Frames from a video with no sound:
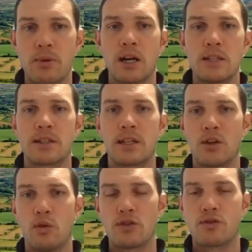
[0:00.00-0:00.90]
constantly
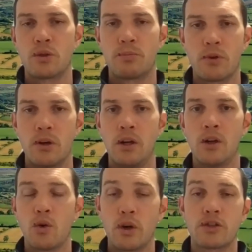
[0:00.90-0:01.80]
going through the pro,
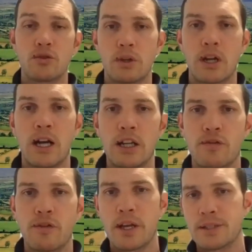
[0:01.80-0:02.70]
going through the college
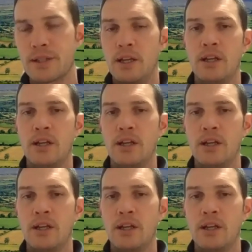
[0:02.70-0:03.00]
phase.